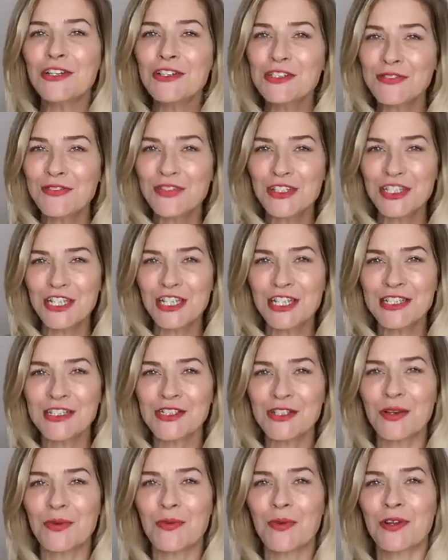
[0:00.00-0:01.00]
Loose fit
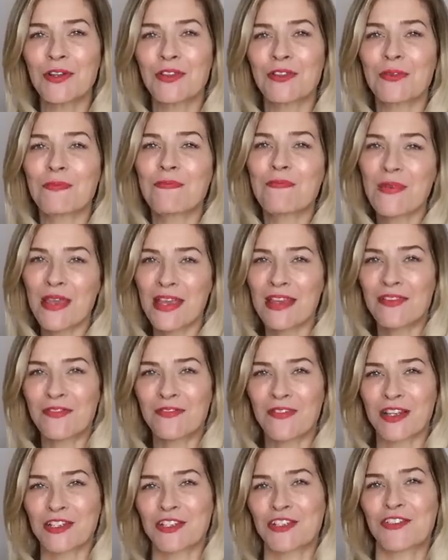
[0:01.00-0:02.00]
jeans are one of the big
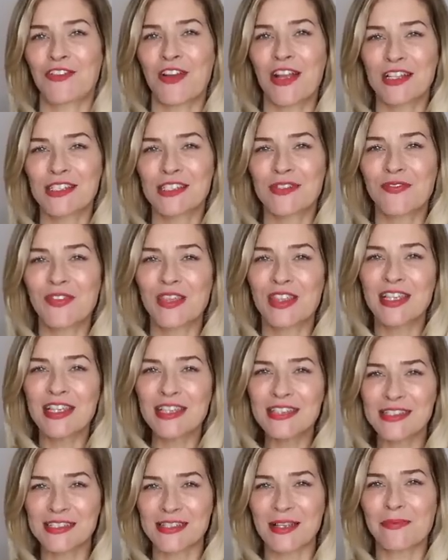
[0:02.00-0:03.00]
fashion trends for
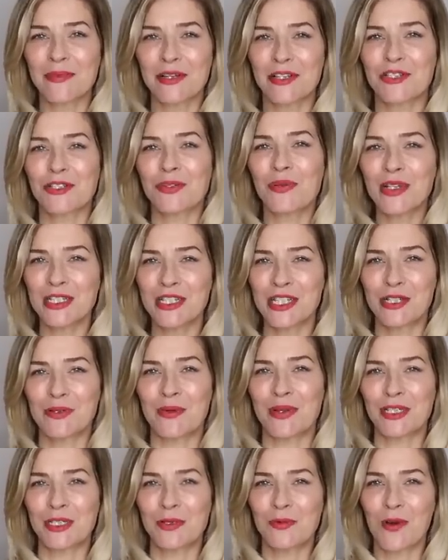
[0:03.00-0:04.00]
this summer twenty
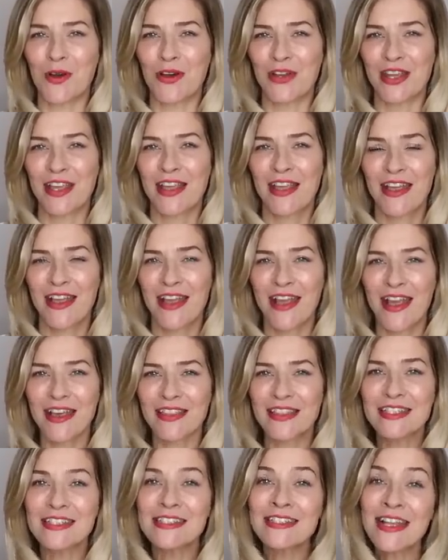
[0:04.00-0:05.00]
twenty-one,
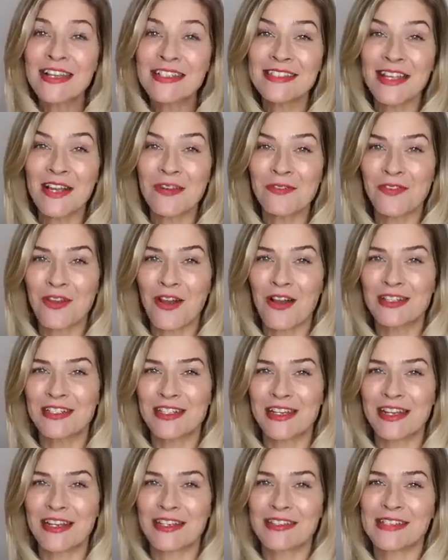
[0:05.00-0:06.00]
and this next outfit
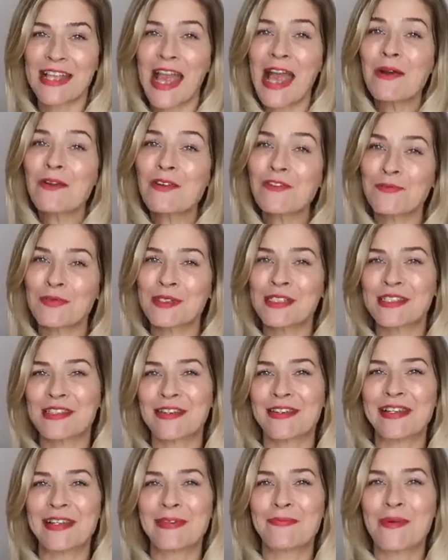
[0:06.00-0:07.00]
idea is how I've been
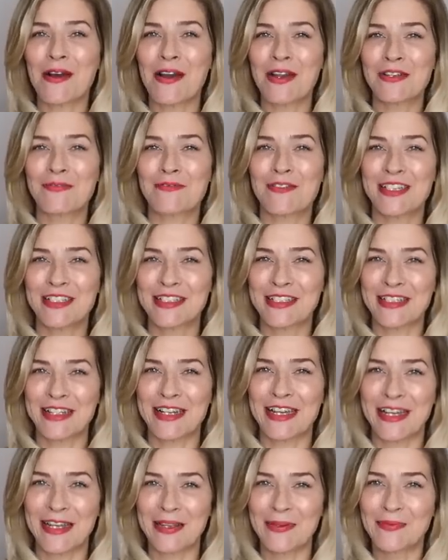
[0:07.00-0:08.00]
styling mine
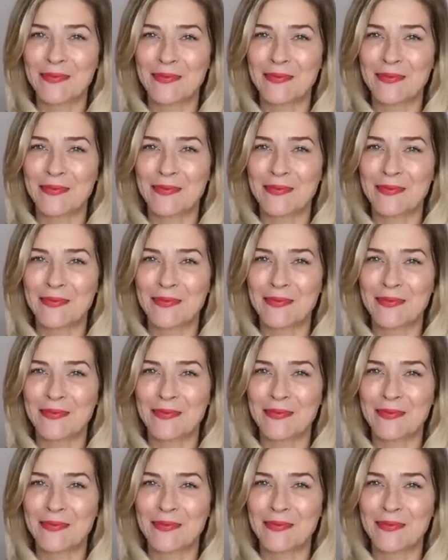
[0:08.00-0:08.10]
recently.